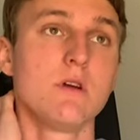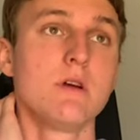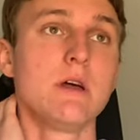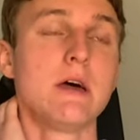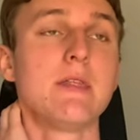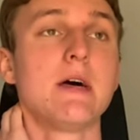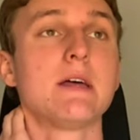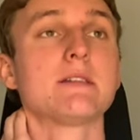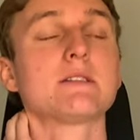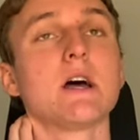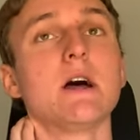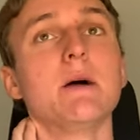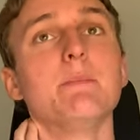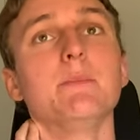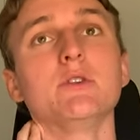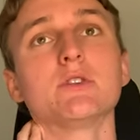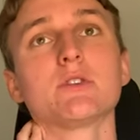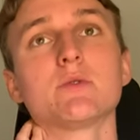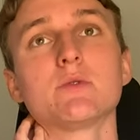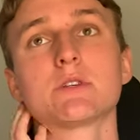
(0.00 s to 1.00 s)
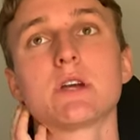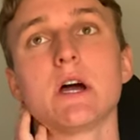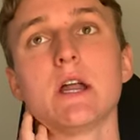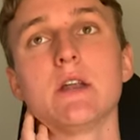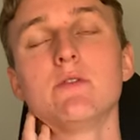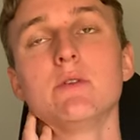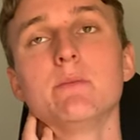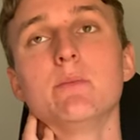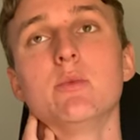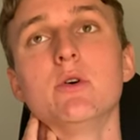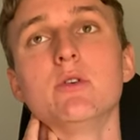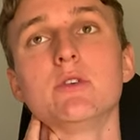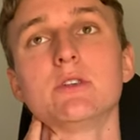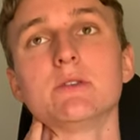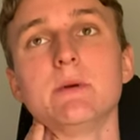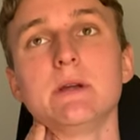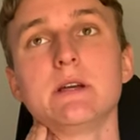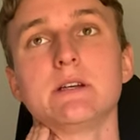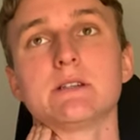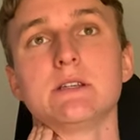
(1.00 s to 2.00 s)
at that time, music was kind of important
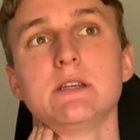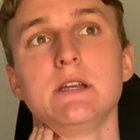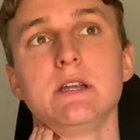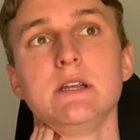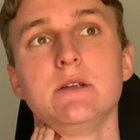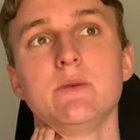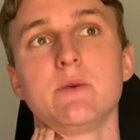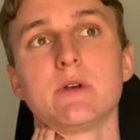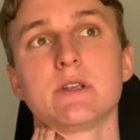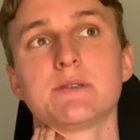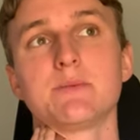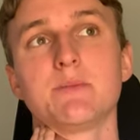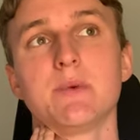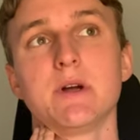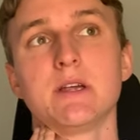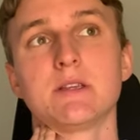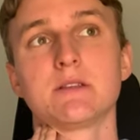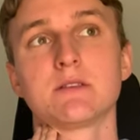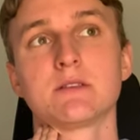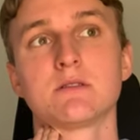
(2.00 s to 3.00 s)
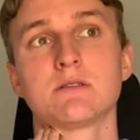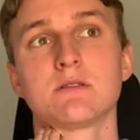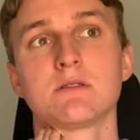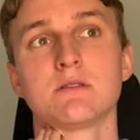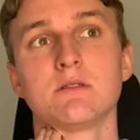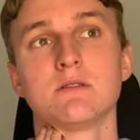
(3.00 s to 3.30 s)
to me because I needed to express